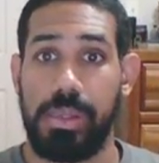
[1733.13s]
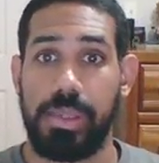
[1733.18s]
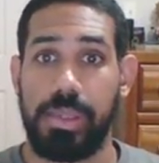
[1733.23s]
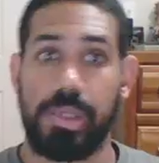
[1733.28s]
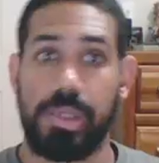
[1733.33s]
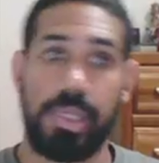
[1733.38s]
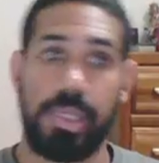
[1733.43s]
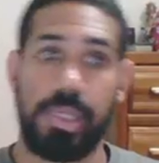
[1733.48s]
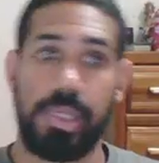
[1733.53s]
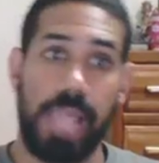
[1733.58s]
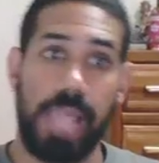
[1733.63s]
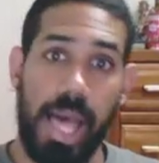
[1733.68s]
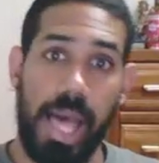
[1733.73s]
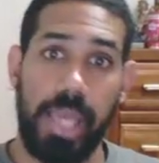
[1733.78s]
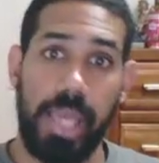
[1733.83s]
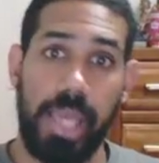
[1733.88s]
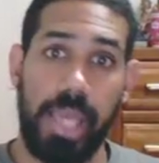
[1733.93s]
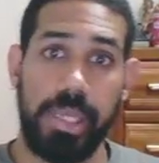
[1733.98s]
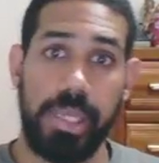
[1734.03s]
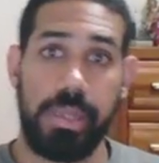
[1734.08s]

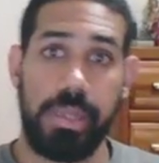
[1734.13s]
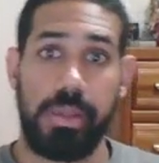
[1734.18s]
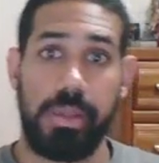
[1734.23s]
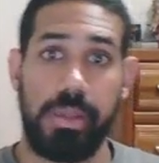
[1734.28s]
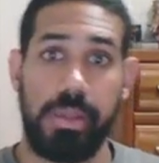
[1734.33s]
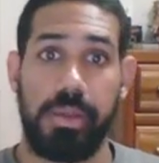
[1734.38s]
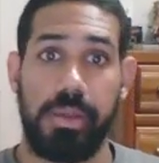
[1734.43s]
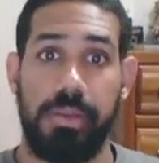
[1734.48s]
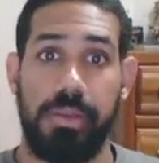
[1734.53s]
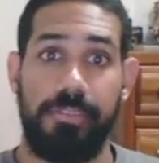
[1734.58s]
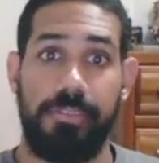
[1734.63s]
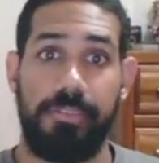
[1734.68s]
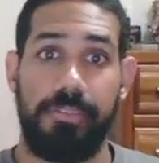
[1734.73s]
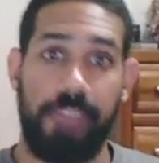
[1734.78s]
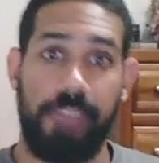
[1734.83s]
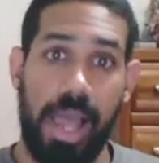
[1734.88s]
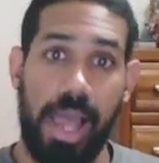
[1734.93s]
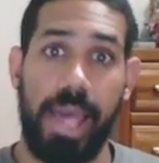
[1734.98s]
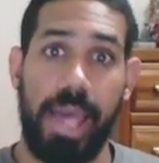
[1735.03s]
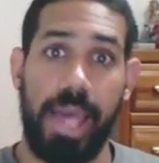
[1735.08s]
glide,
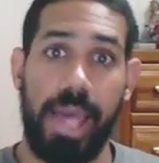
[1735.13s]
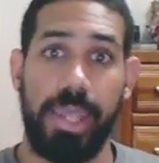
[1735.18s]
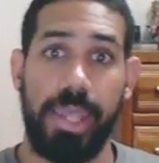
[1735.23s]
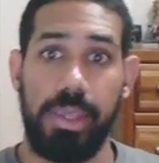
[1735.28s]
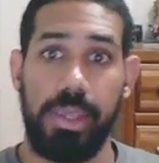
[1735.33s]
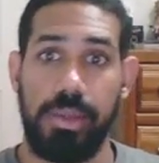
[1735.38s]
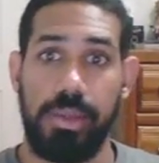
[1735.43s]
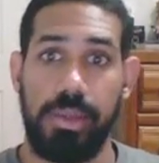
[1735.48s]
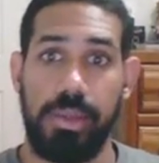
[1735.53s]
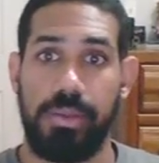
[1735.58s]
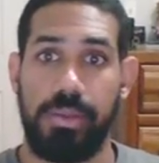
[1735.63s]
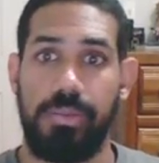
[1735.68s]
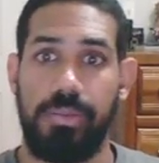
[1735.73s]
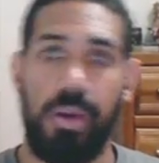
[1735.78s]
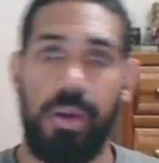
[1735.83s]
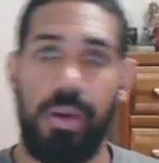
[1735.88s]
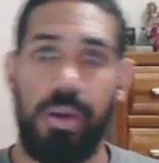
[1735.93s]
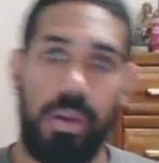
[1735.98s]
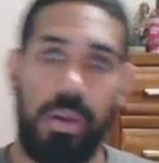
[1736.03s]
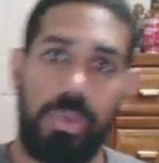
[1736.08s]
fly.
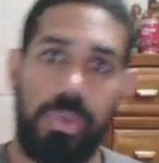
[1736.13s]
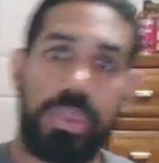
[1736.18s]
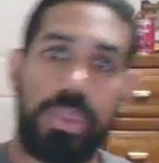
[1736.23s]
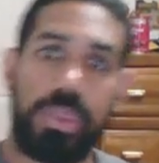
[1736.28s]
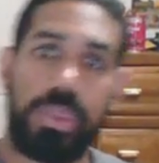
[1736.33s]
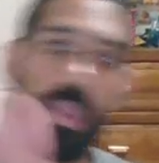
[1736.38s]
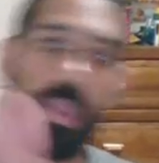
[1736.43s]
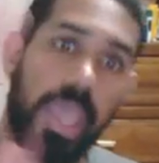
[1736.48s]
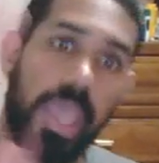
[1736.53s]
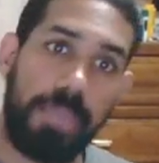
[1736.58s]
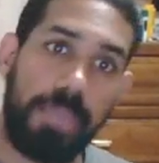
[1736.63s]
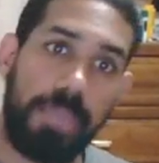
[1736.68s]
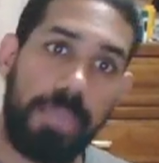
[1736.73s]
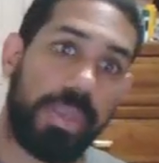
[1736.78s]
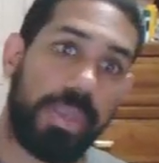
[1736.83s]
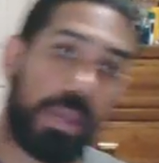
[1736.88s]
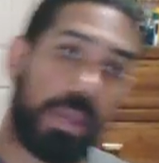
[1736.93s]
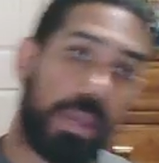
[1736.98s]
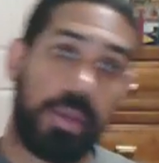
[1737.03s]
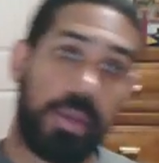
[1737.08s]
Well, with the cape he
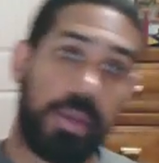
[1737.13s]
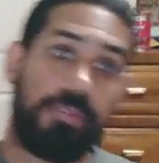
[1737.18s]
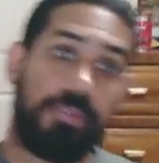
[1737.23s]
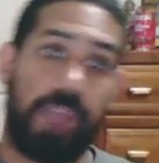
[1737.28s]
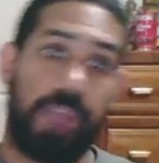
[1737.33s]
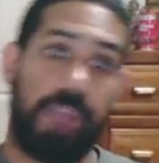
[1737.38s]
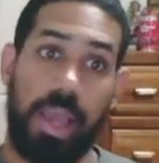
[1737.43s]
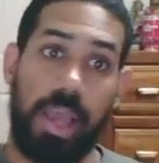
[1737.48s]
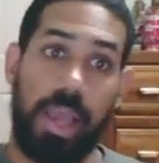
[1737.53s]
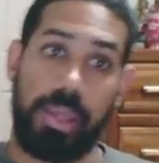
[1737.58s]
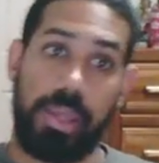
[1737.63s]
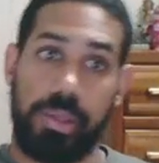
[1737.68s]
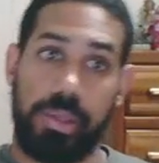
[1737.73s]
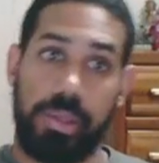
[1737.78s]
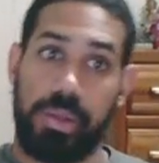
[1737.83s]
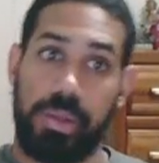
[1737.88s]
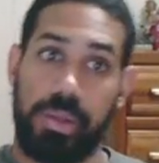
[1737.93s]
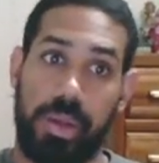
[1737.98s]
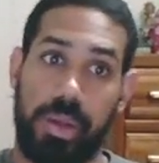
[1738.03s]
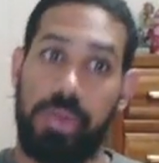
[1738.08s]
could fly, you
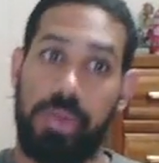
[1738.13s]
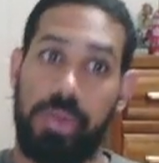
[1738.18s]
know.